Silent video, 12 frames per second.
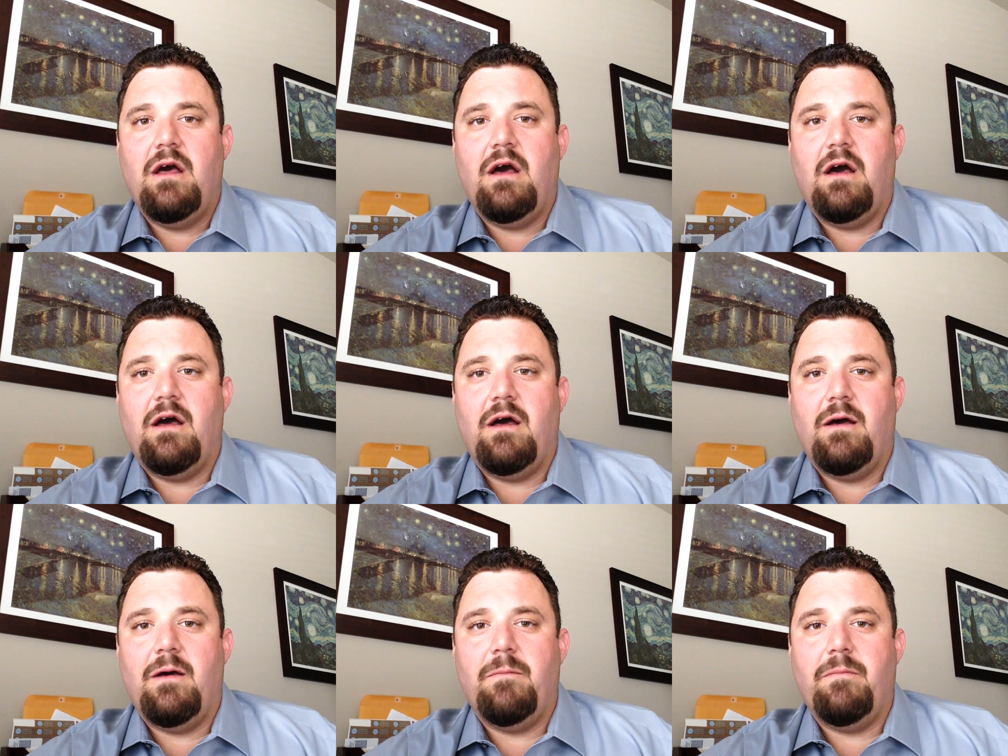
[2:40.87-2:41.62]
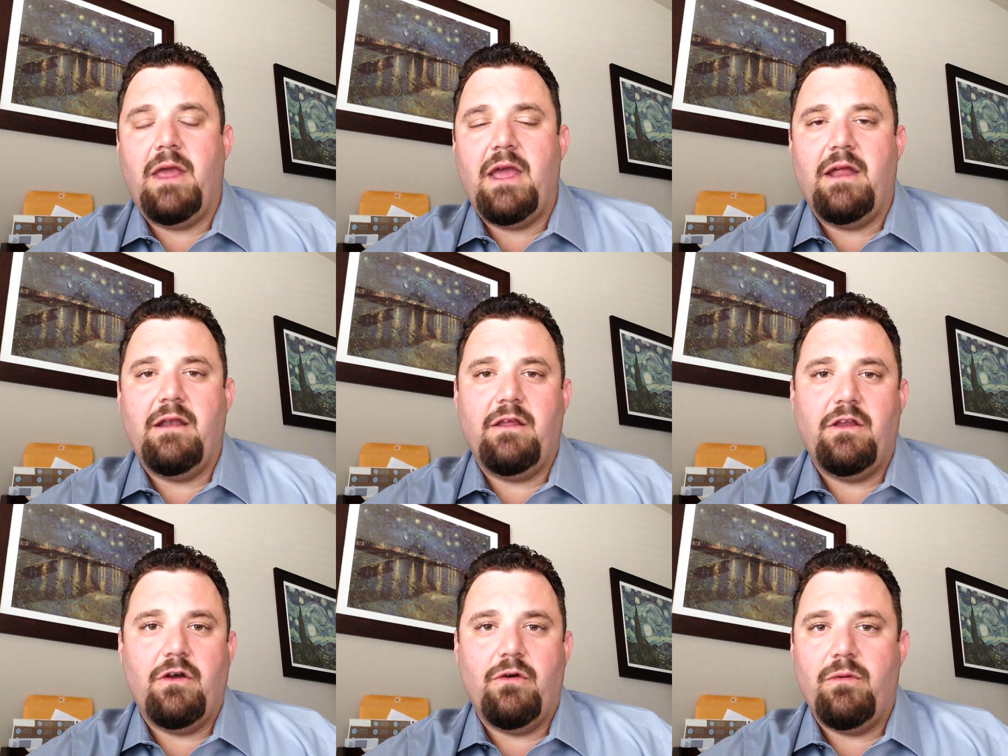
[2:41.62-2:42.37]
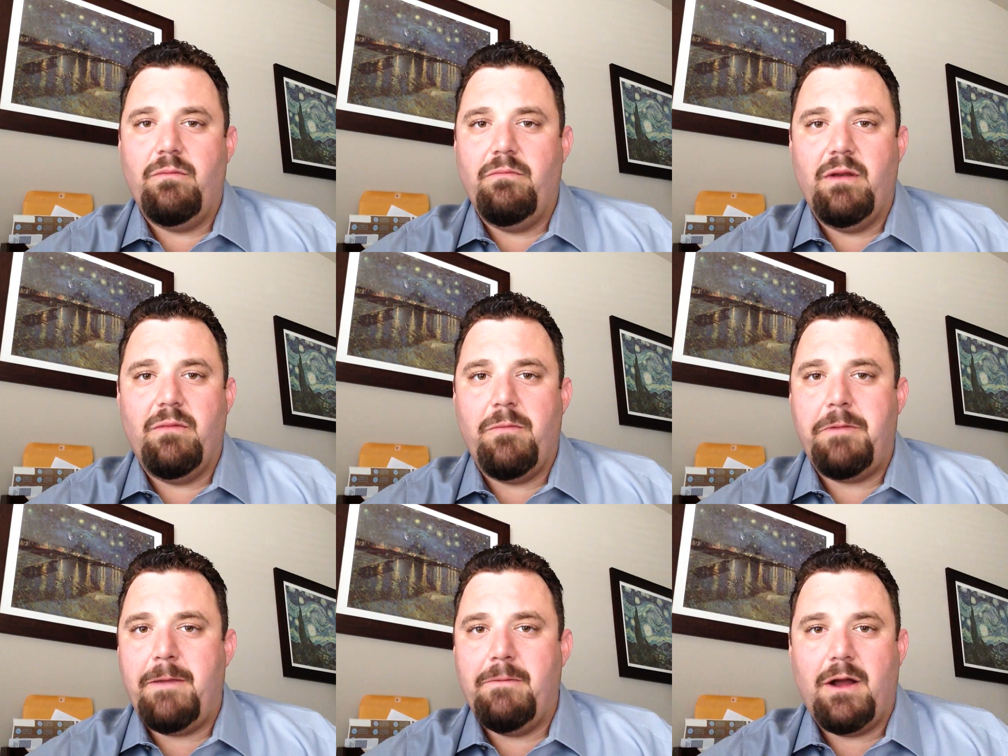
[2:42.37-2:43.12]
and minimum
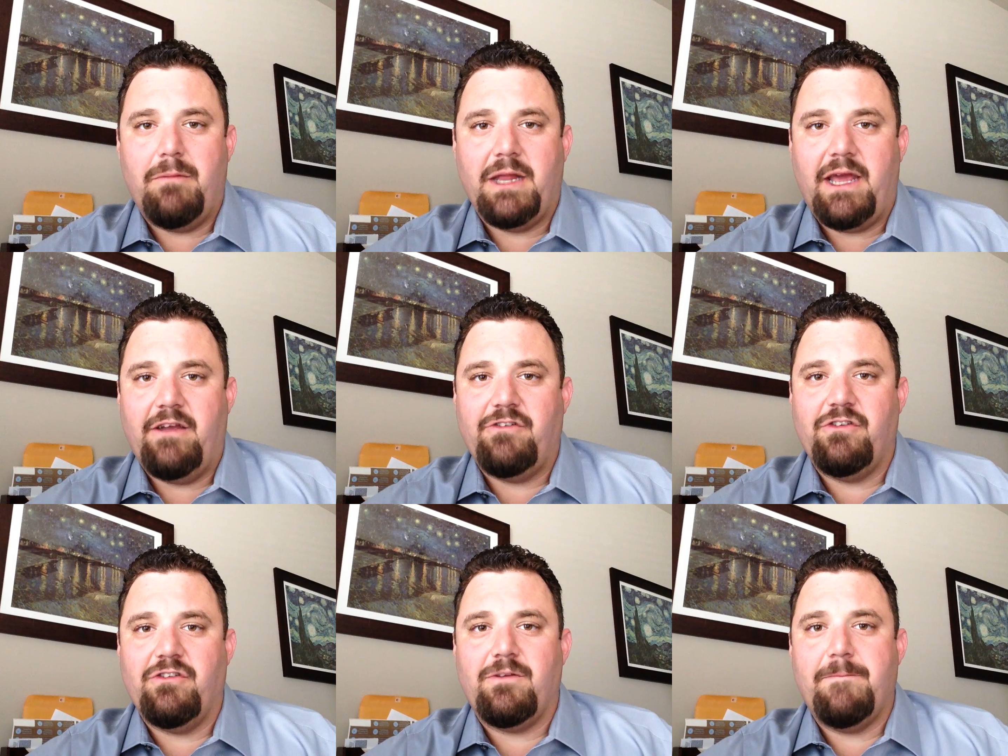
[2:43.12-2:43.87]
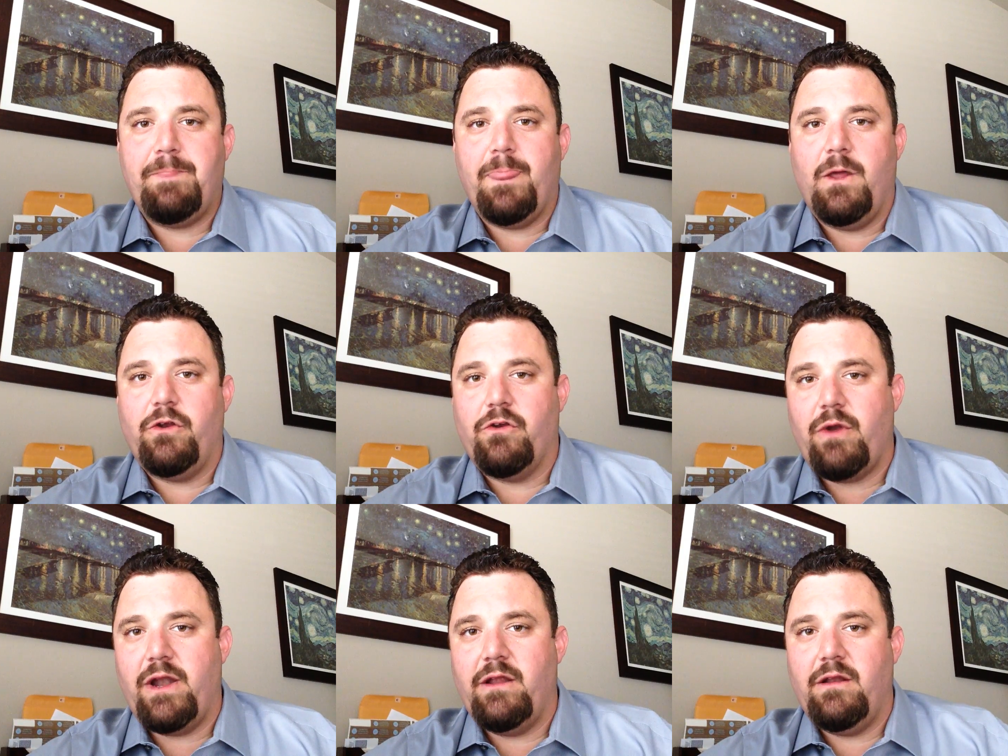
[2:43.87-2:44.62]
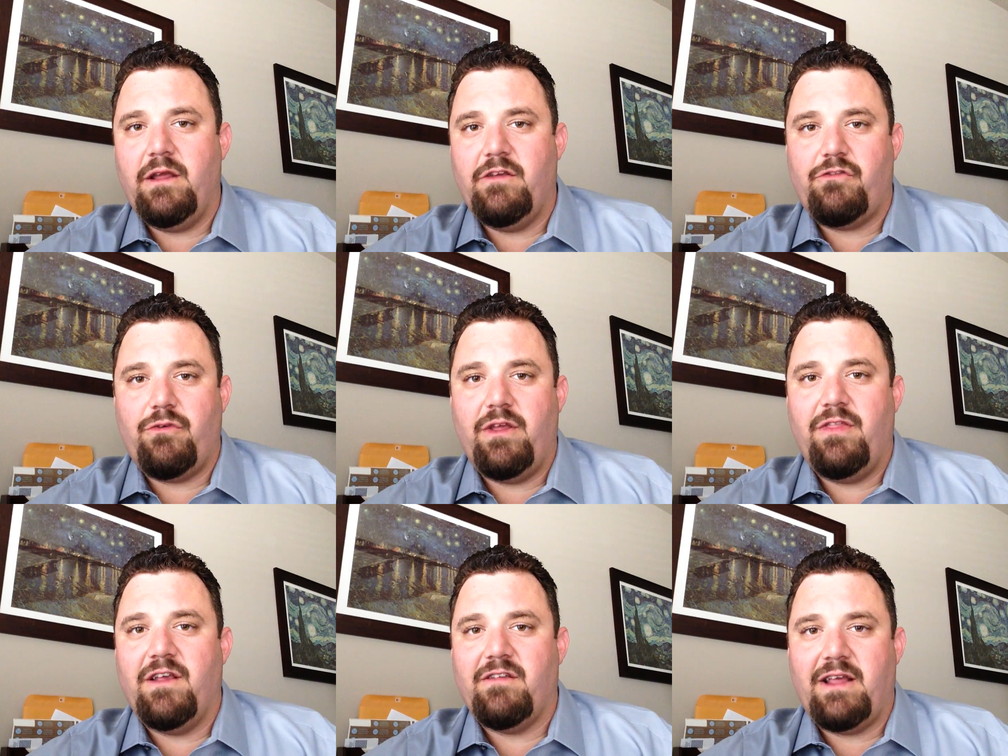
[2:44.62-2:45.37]
payment obligations on your credit
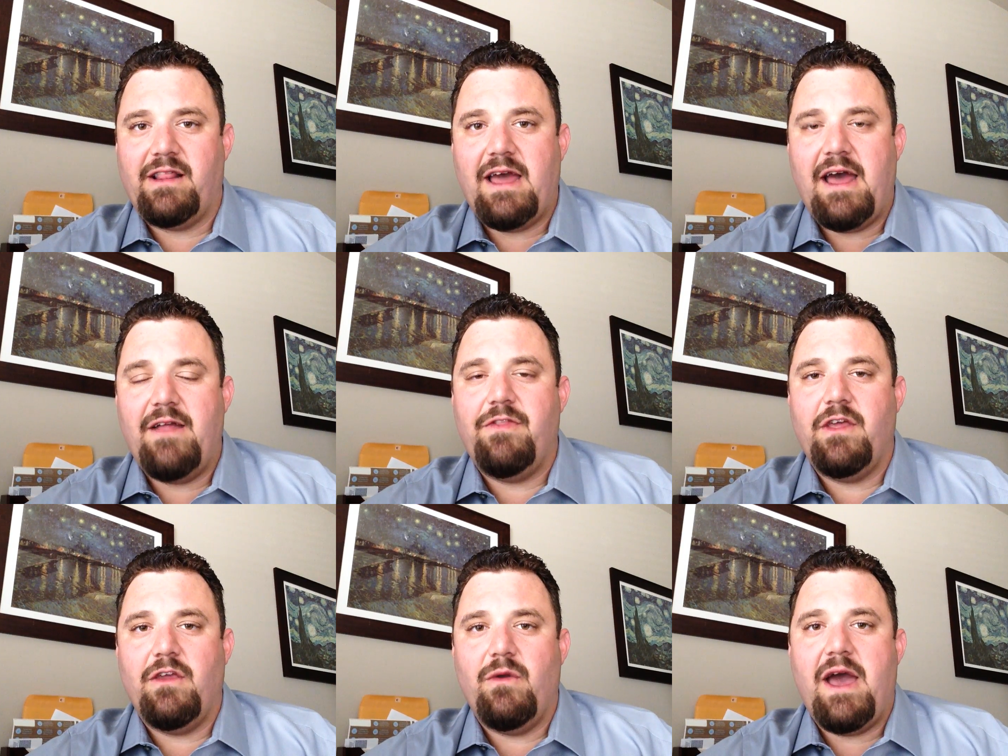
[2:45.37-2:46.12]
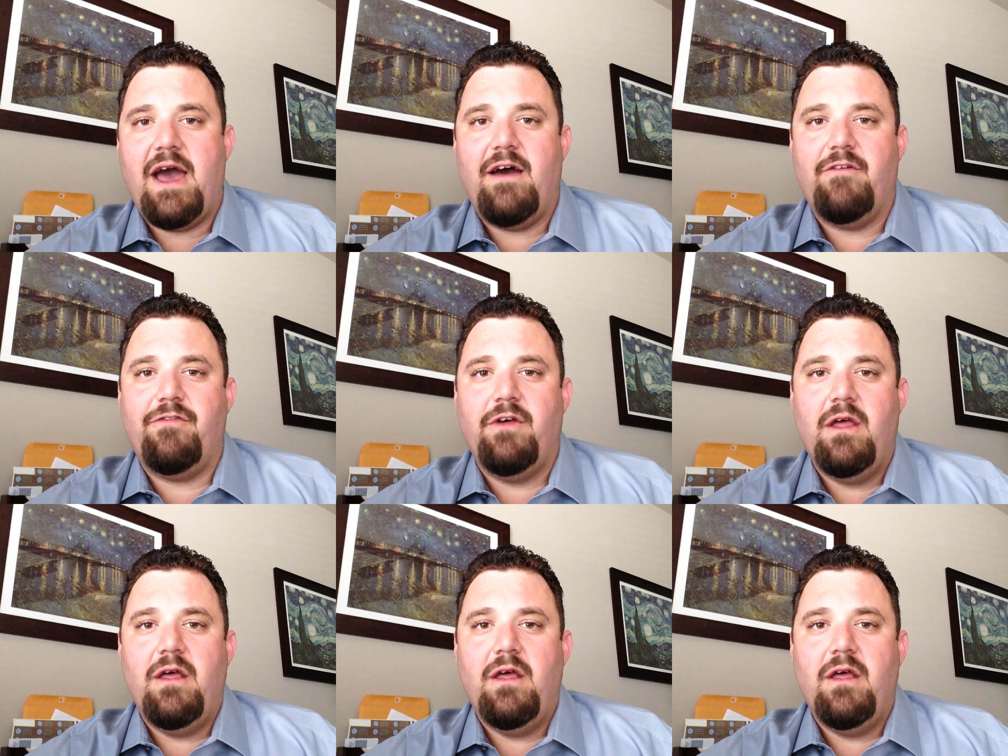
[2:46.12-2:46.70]
history, things like that, that you have